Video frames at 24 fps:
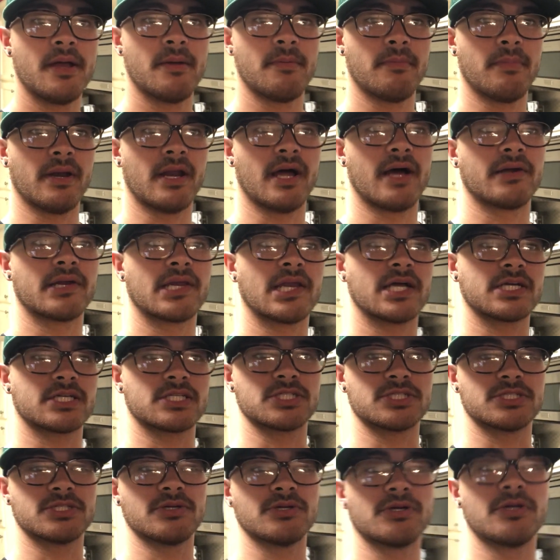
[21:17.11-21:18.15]
But I'd like to
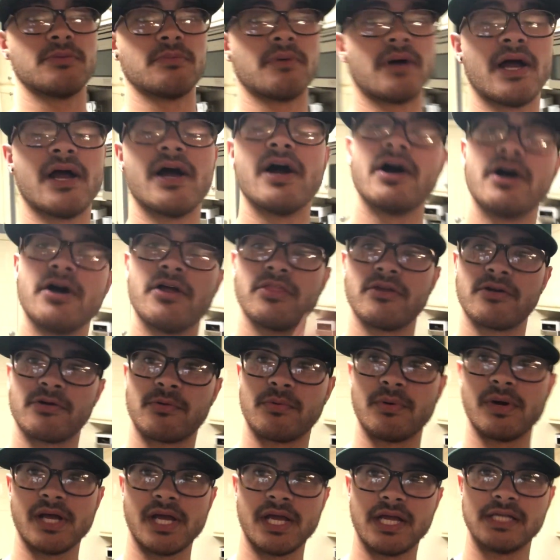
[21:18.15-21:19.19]
show you my other
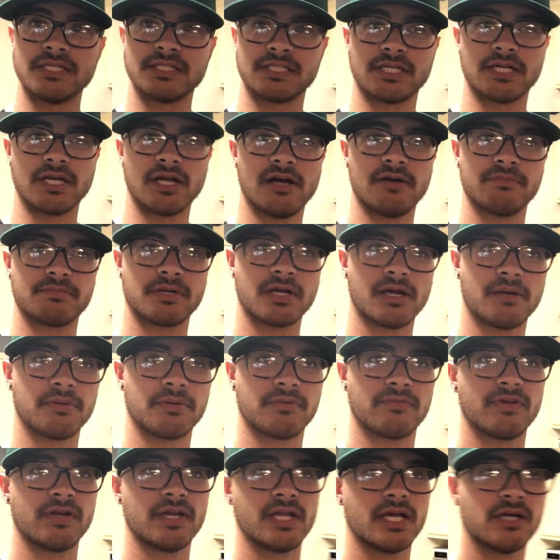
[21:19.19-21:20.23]
ways in
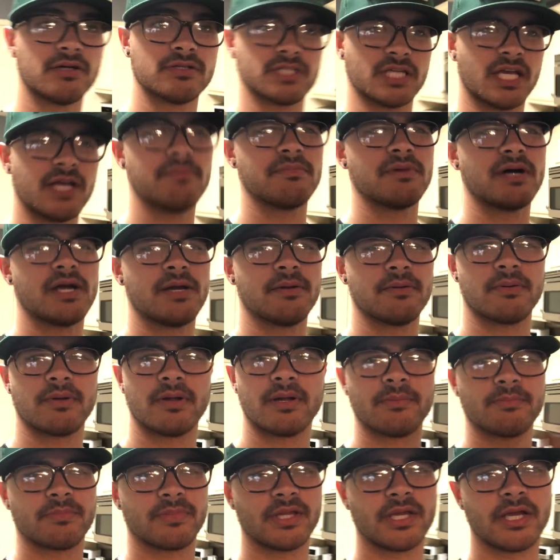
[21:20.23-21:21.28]
upcoming videos,
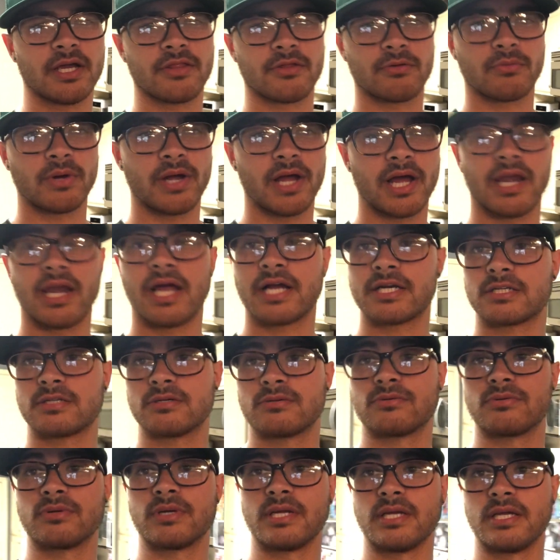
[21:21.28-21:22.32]
and the other way I like to
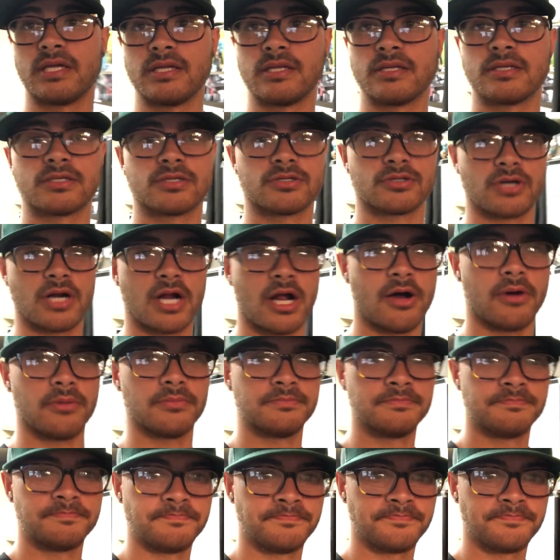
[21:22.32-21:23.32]
eat trout.